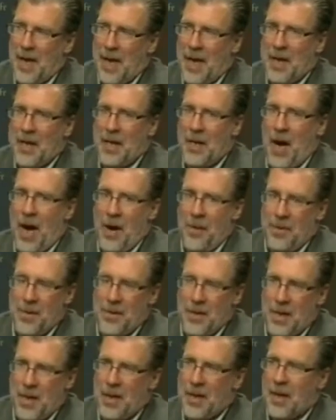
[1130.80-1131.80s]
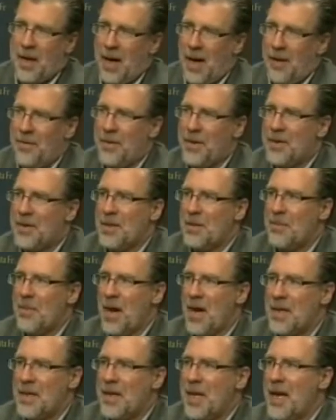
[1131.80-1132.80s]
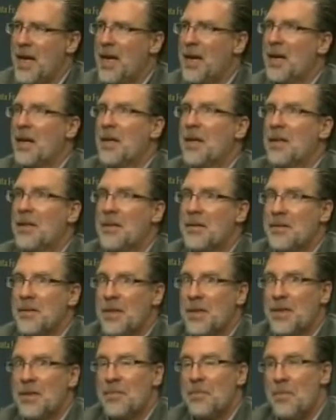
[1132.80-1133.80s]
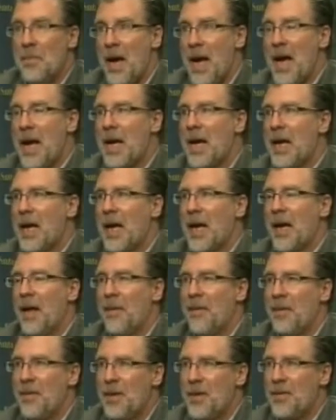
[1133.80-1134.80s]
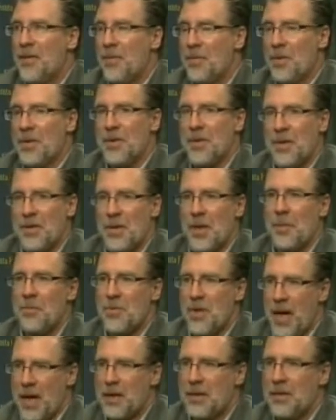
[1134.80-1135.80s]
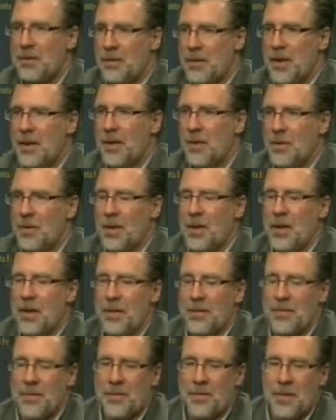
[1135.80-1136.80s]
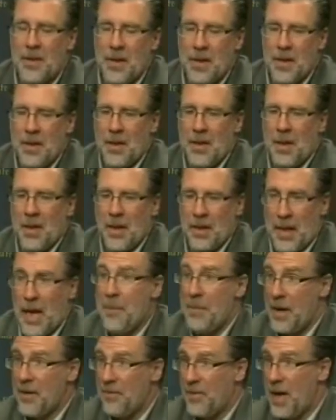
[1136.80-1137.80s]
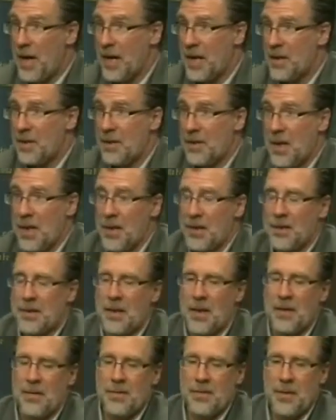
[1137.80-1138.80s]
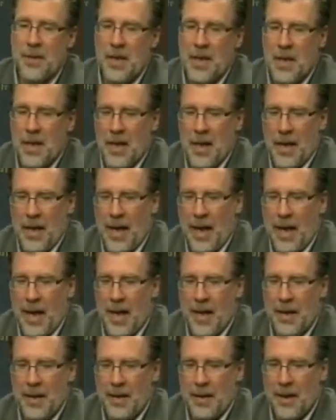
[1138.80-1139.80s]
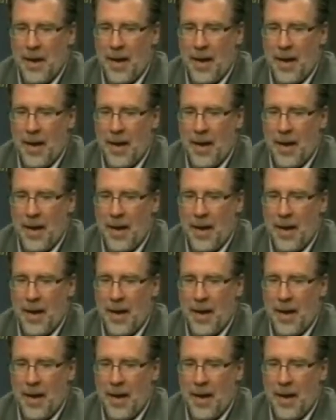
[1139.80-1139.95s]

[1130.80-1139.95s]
you know, I was at a conference in Montana this May, and this was a subject, you know, of campaign finance kind of stuff. And